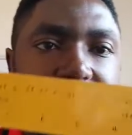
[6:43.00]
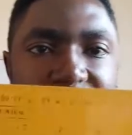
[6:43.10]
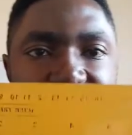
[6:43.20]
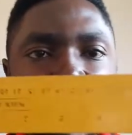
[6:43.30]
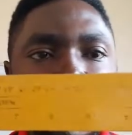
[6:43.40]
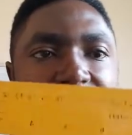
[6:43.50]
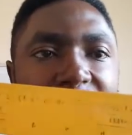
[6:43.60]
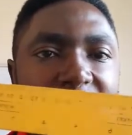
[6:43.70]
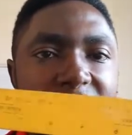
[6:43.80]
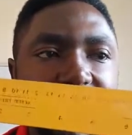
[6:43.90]

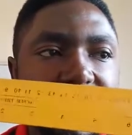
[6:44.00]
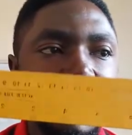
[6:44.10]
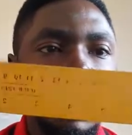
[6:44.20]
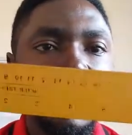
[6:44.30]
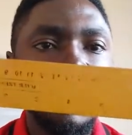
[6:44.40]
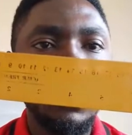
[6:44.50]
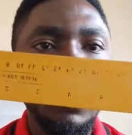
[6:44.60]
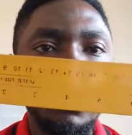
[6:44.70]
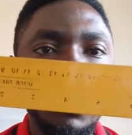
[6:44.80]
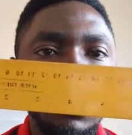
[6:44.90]
similar to
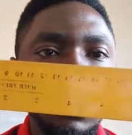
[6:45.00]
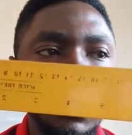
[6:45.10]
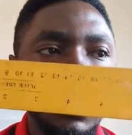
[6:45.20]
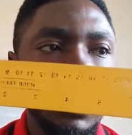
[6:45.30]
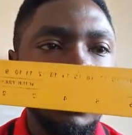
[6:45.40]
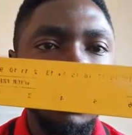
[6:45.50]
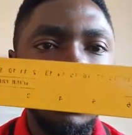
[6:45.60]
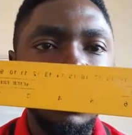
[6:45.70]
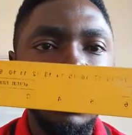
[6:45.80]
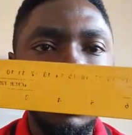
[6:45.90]
the measuring tape
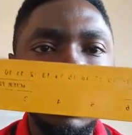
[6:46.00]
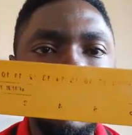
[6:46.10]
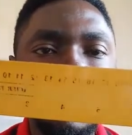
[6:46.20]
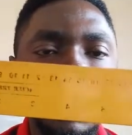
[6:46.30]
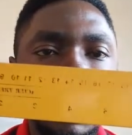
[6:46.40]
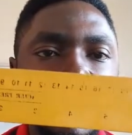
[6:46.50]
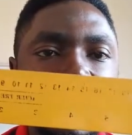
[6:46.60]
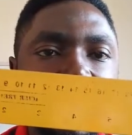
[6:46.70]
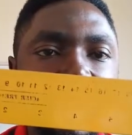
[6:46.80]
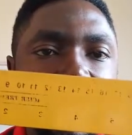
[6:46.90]
but
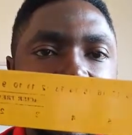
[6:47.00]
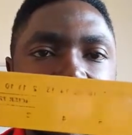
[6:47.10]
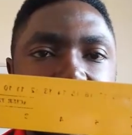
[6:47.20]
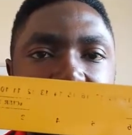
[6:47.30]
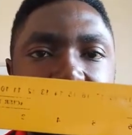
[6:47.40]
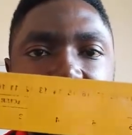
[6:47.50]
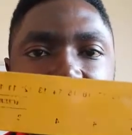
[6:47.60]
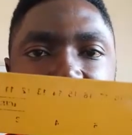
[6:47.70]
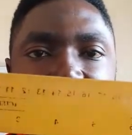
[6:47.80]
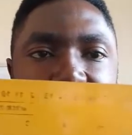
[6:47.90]
different
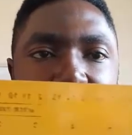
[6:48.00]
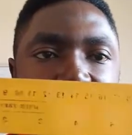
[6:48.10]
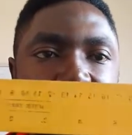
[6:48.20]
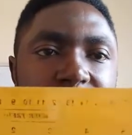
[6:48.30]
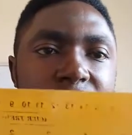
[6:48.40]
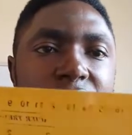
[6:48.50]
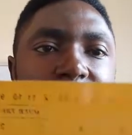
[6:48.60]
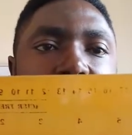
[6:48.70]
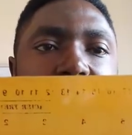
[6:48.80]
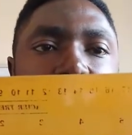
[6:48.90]
information.
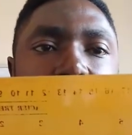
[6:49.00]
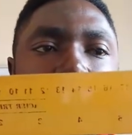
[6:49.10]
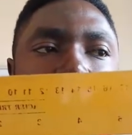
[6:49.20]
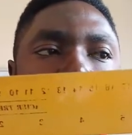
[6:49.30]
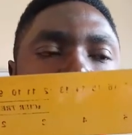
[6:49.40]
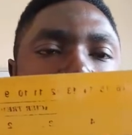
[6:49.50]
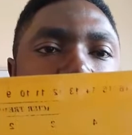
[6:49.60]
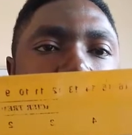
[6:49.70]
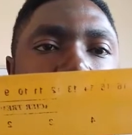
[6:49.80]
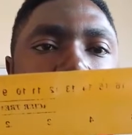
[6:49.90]
Now,
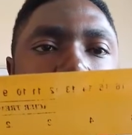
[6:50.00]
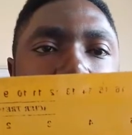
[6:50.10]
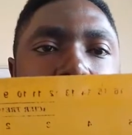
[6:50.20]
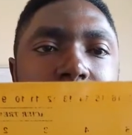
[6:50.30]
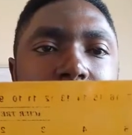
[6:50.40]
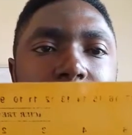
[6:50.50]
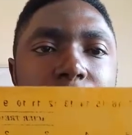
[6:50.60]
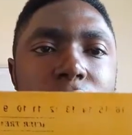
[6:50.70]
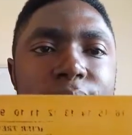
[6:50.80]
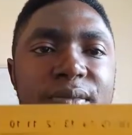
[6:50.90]
the
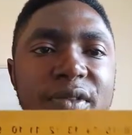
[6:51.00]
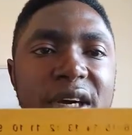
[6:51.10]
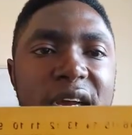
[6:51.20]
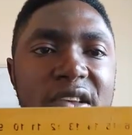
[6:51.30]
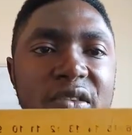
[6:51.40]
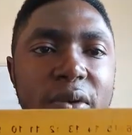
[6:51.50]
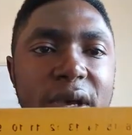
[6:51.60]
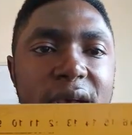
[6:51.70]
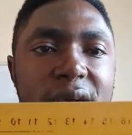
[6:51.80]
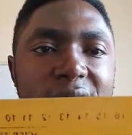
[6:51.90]

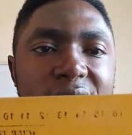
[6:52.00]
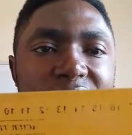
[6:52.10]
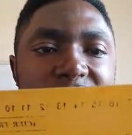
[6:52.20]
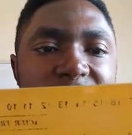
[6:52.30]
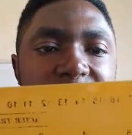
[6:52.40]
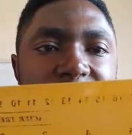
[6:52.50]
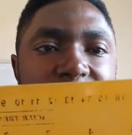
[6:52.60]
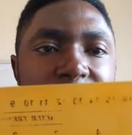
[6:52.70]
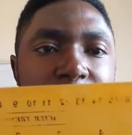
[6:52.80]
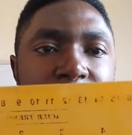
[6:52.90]
tri-square has
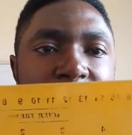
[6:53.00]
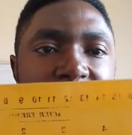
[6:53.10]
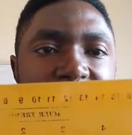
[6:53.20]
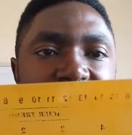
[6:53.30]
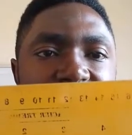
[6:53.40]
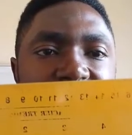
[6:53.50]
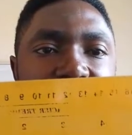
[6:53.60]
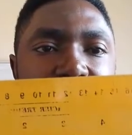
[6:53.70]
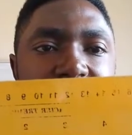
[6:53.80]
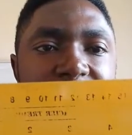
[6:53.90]
the blade. This is the
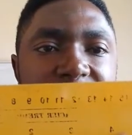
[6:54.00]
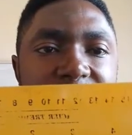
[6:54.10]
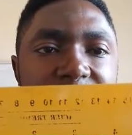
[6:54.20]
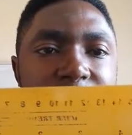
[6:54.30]
blade,